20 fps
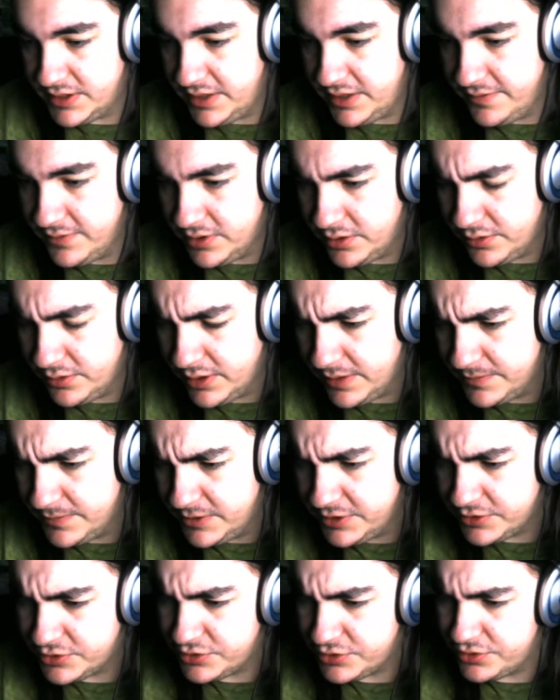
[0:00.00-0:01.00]
even though I'm
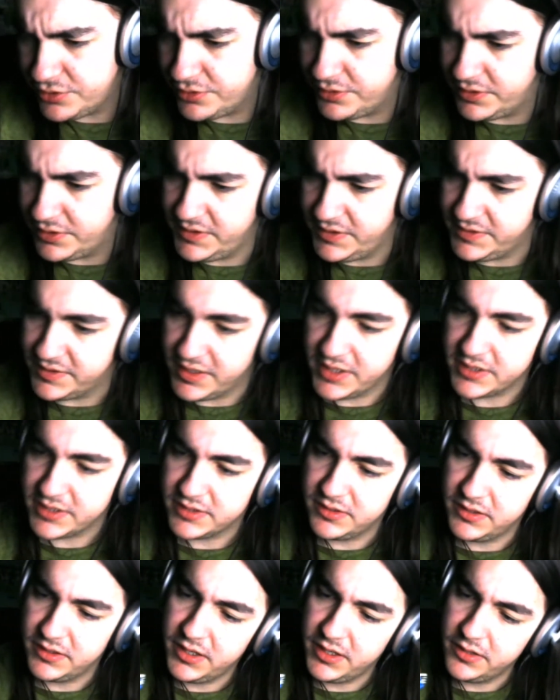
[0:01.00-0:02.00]
not sure these
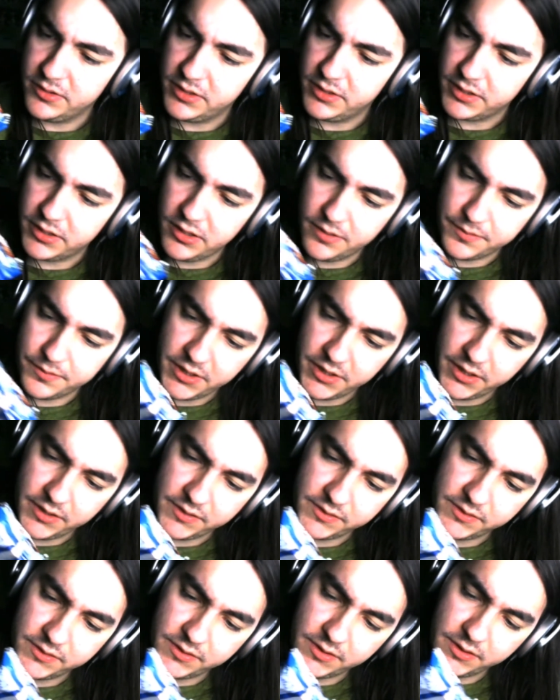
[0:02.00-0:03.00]
actually count like
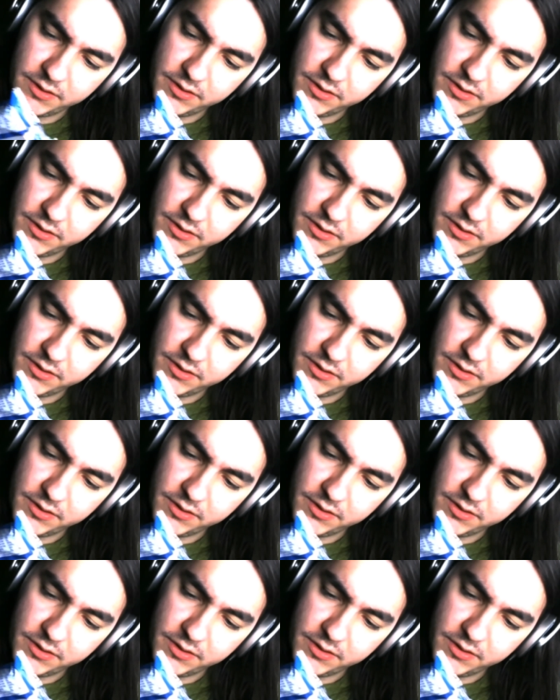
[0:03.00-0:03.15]
cupcakes.